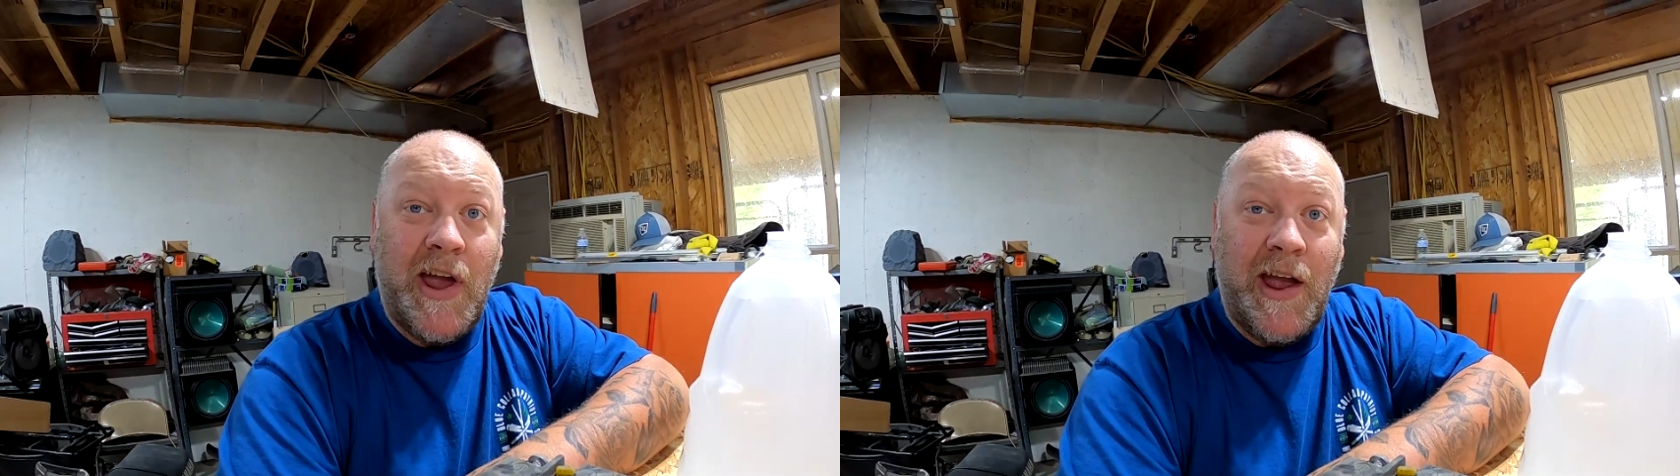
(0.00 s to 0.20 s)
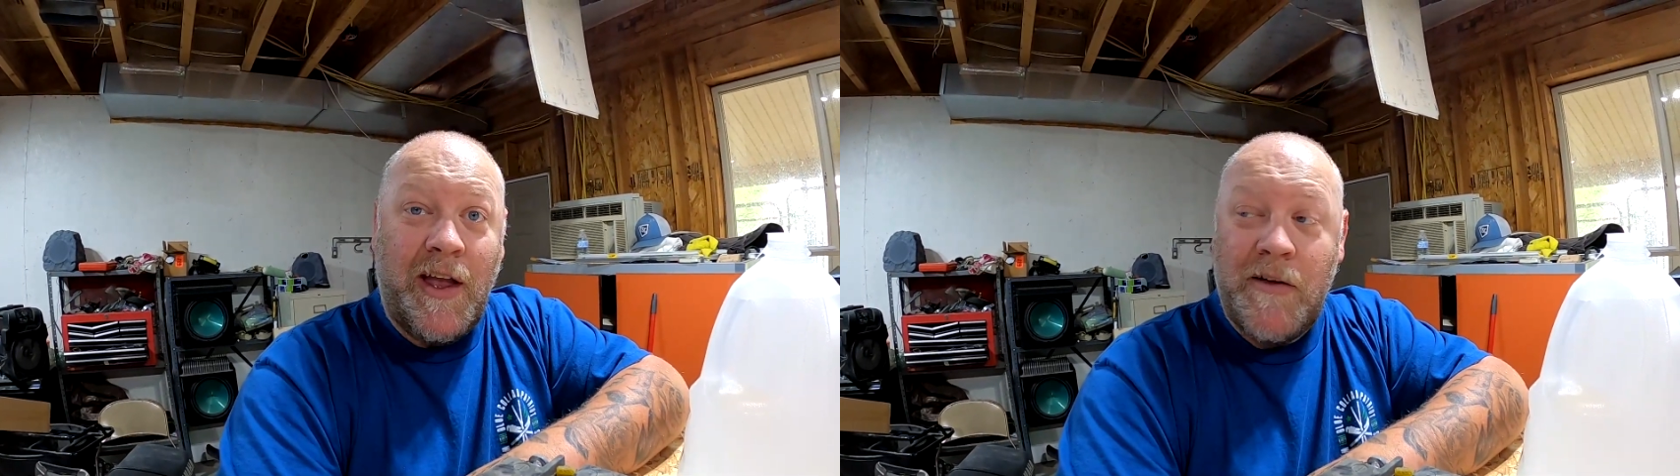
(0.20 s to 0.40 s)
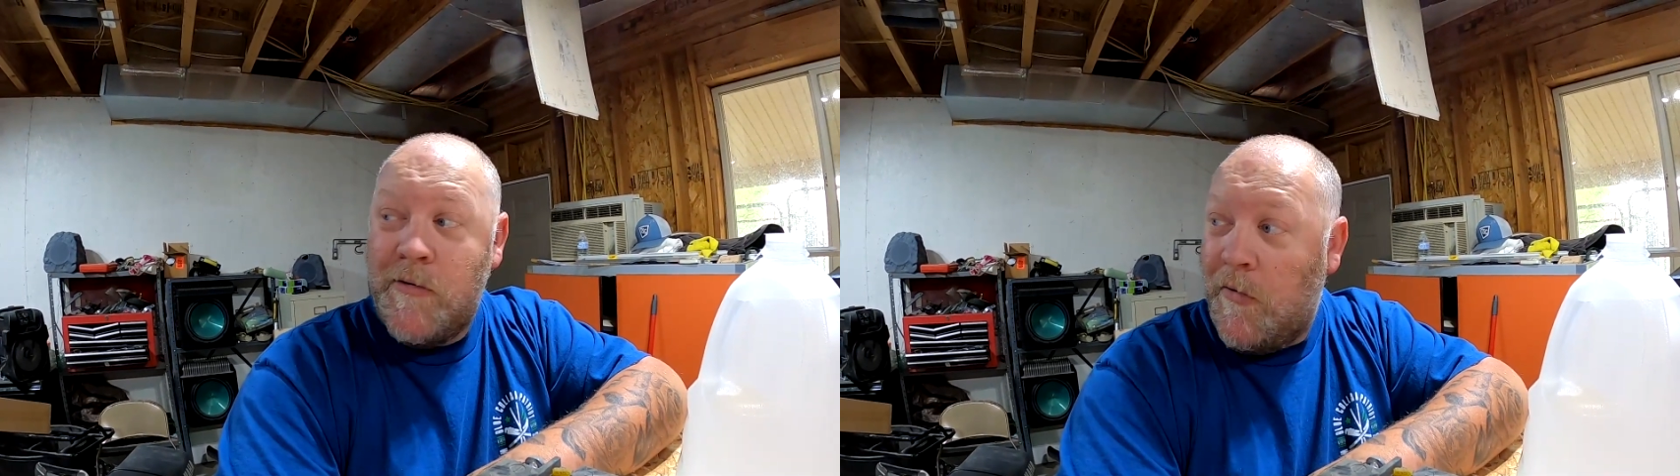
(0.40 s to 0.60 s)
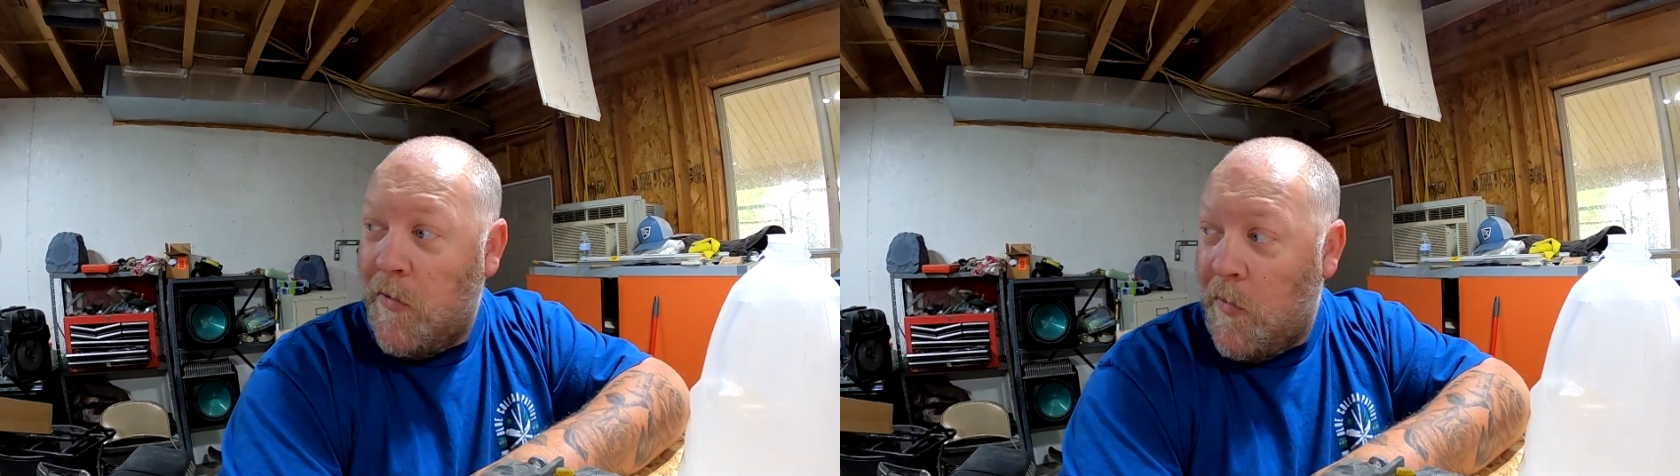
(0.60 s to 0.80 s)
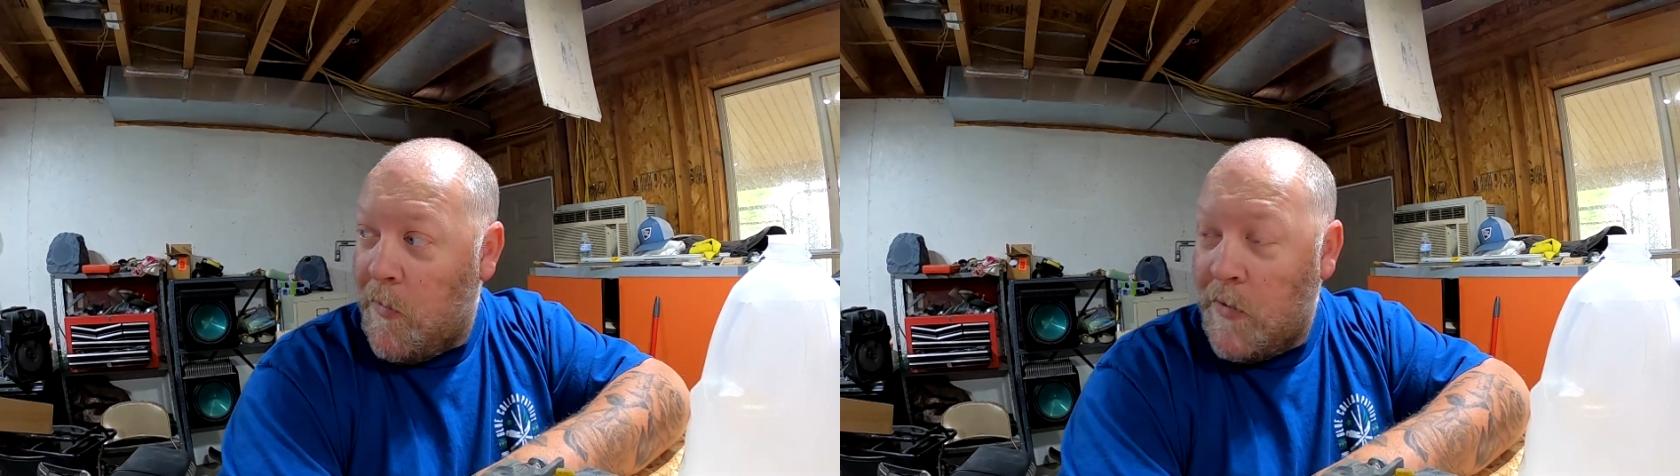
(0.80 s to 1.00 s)
Hey,
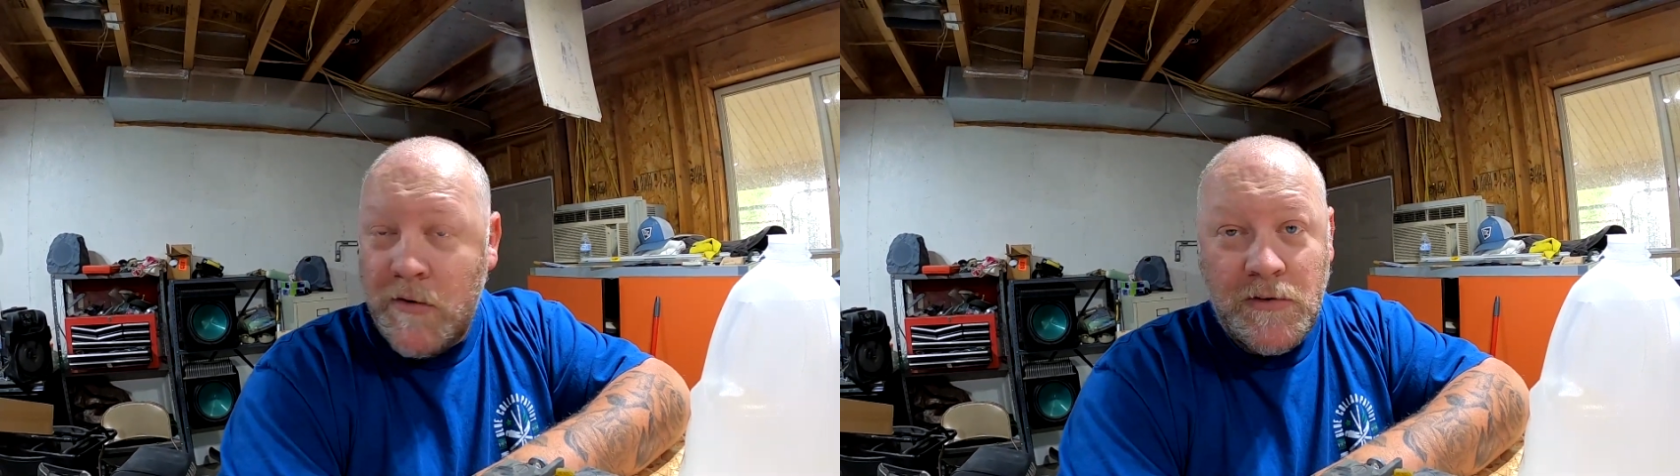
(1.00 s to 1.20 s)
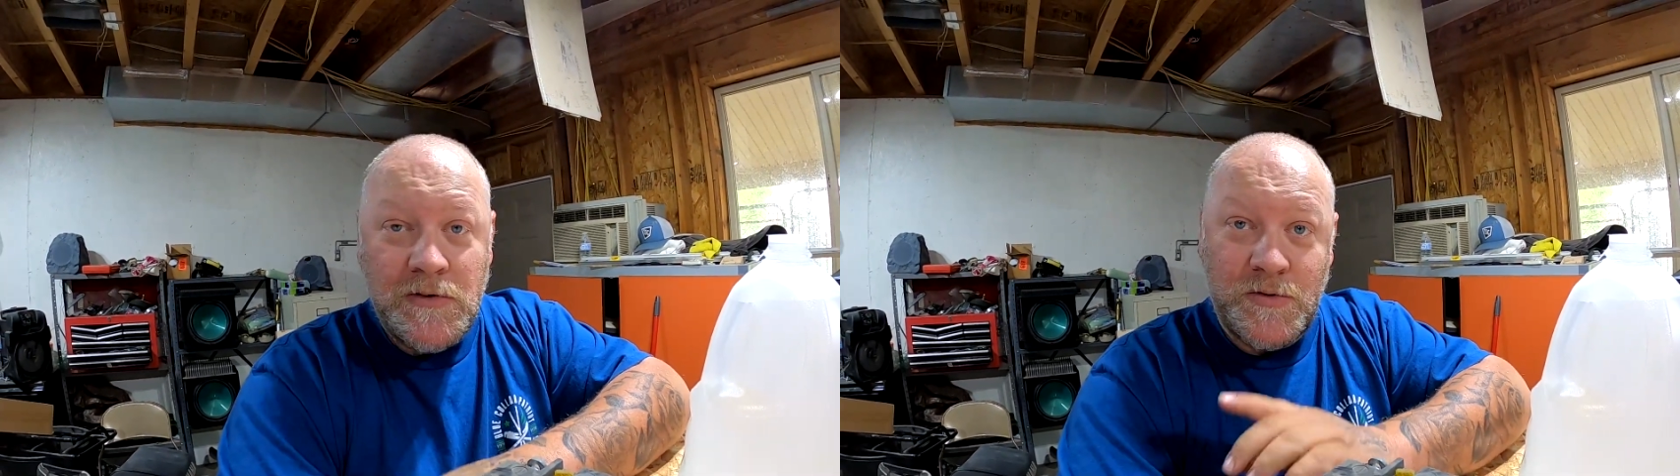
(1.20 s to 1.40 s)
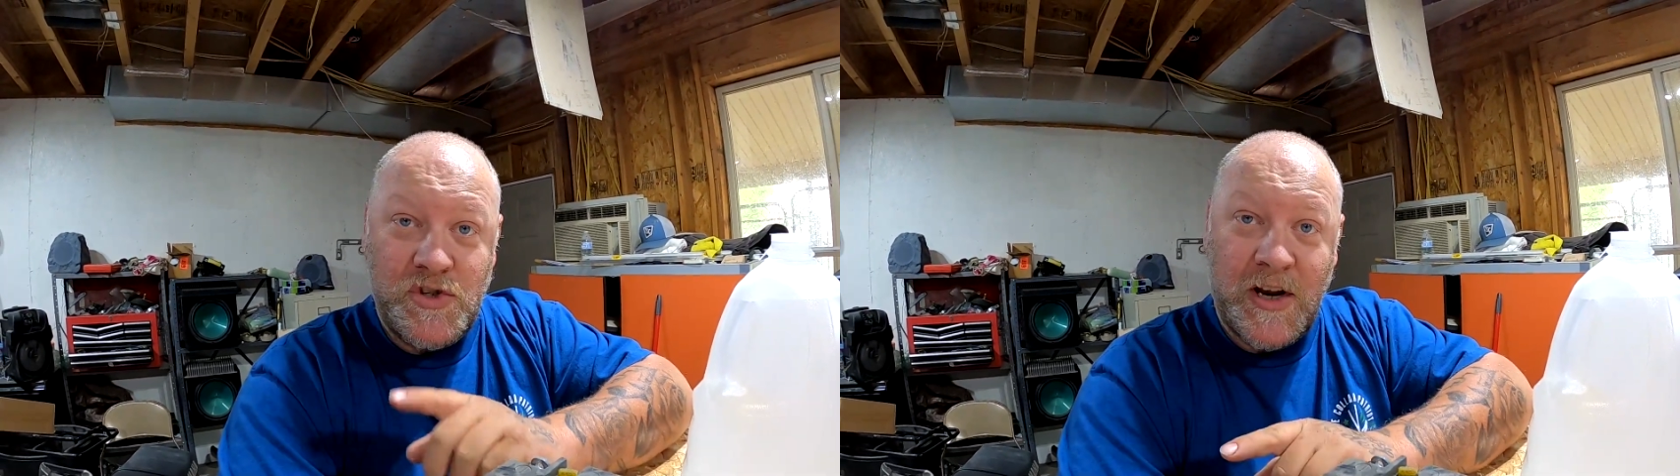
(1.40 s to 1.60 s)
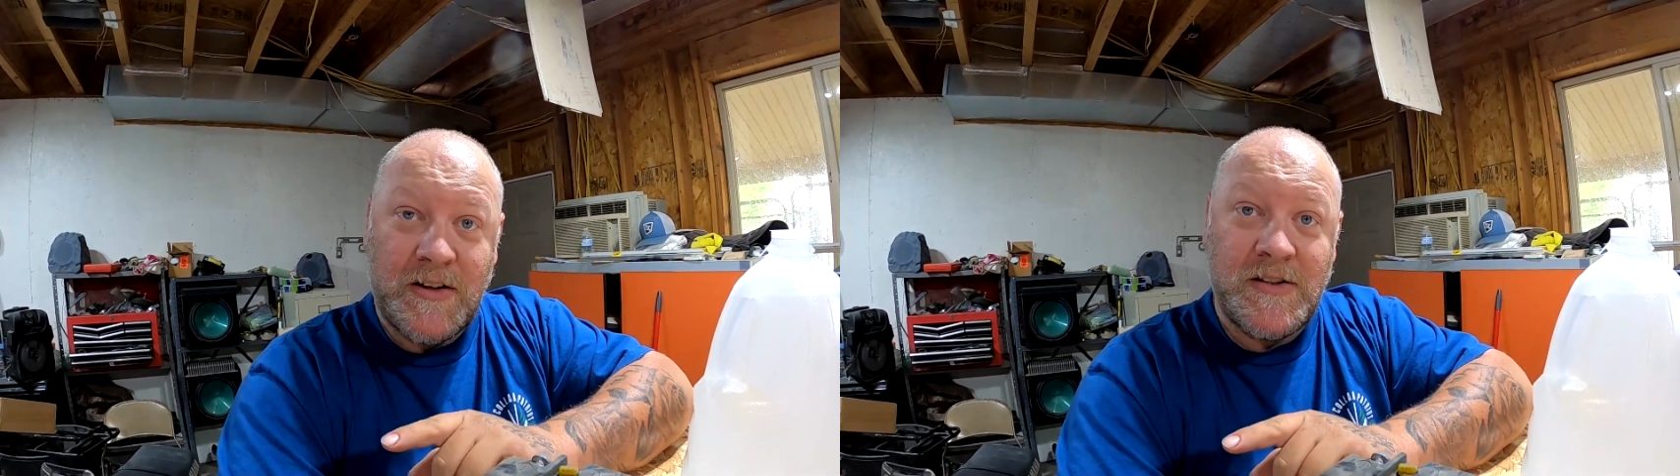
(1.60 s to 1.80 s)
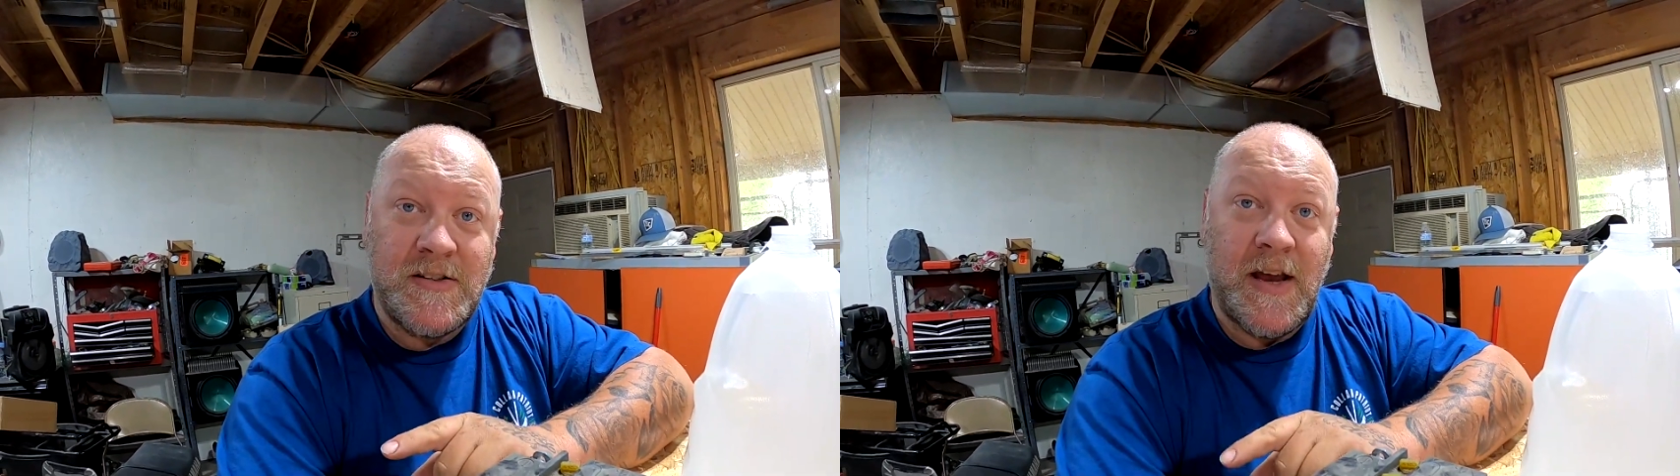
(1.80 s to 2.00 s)
so
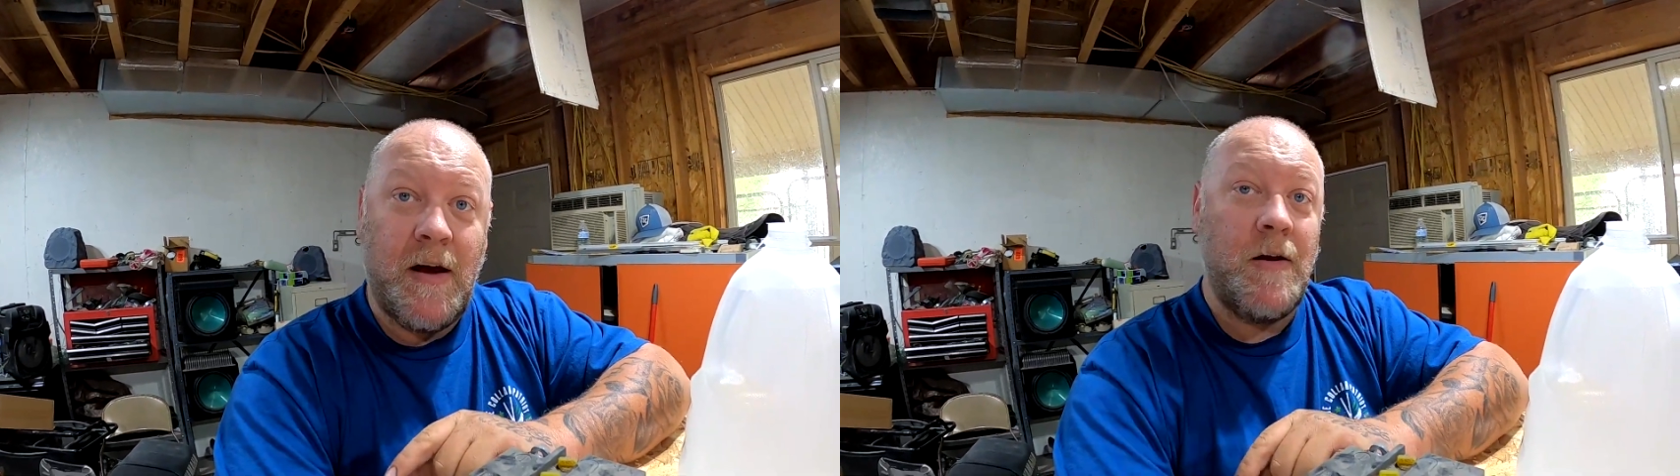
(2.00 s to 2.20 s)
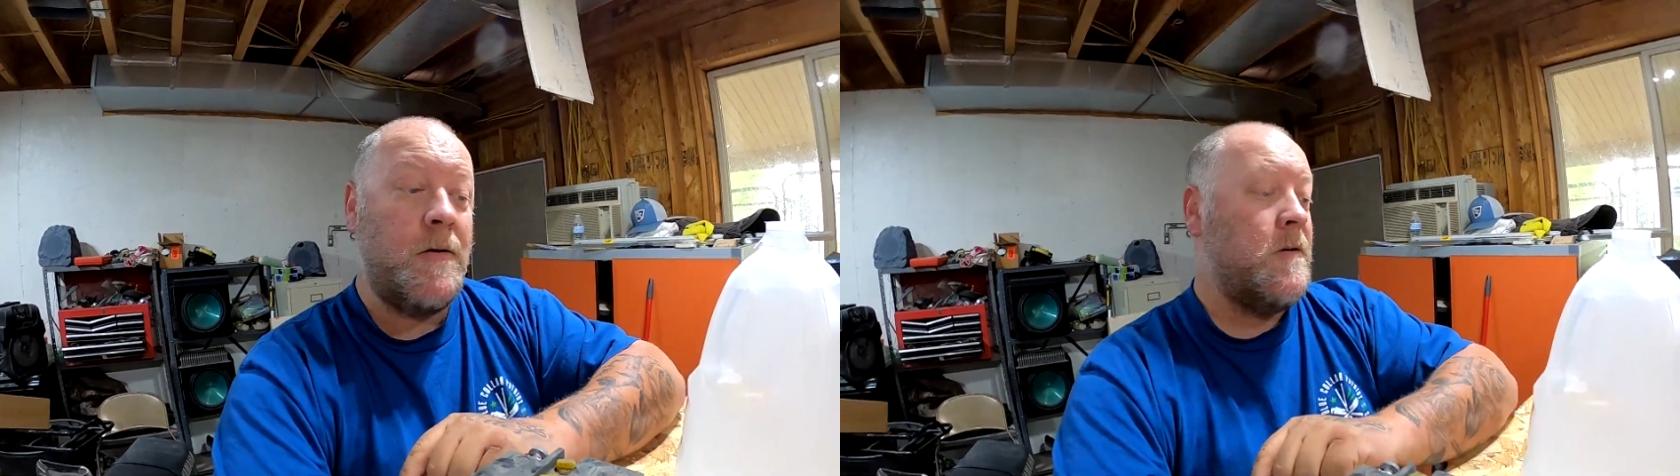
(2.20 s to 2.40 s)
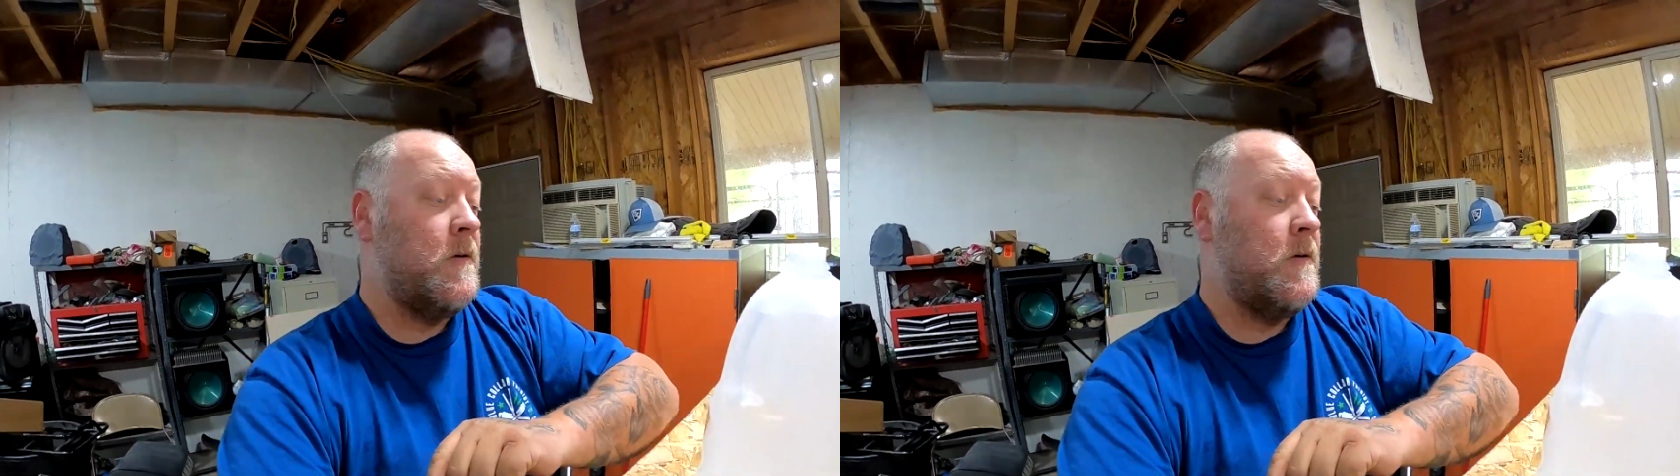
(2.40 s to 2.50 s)
check this out.